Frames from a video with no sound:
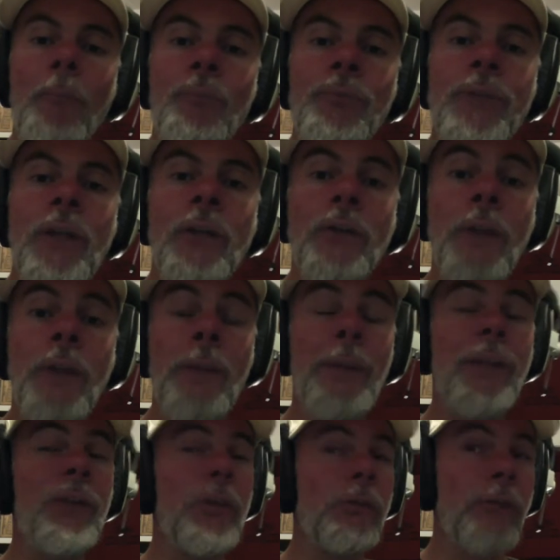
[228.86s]
so that
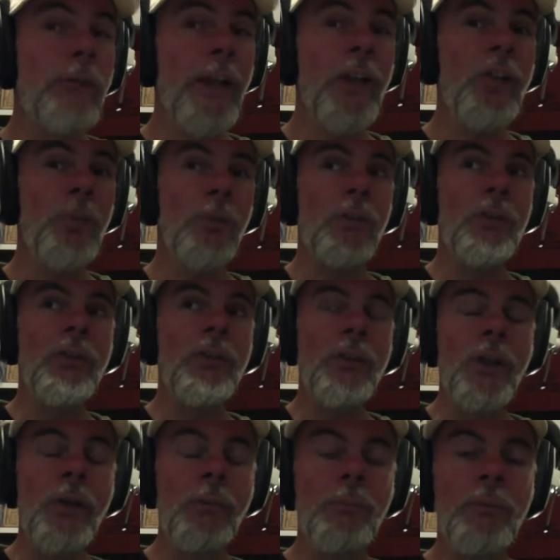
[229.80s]
makes the arrangement,
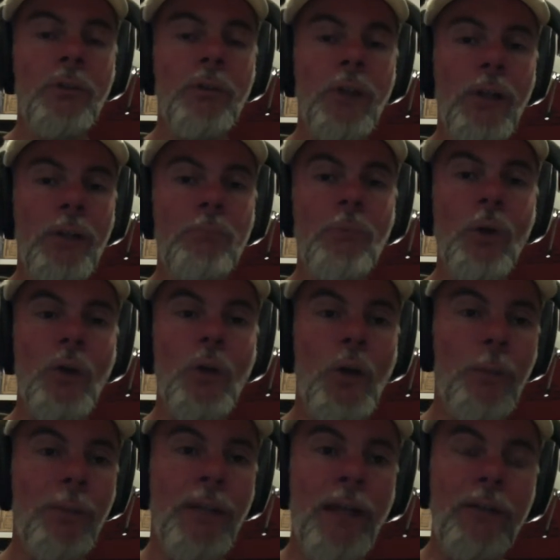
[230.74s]
slightly more
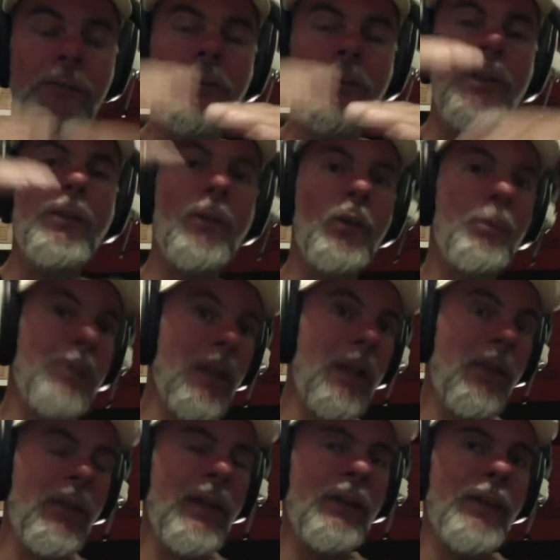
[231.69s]
complicated. You need to split
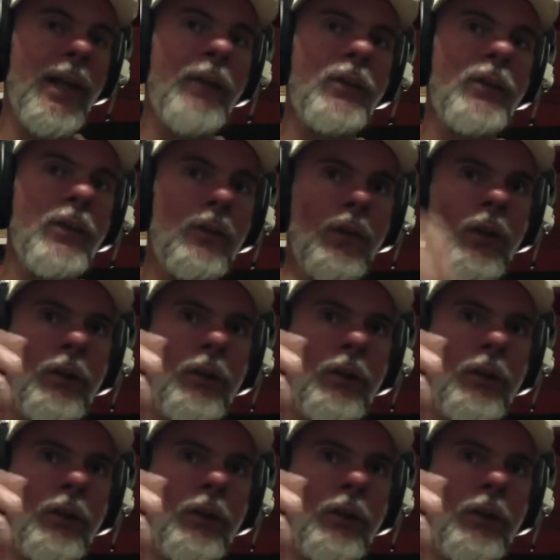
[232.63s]
things out into, like,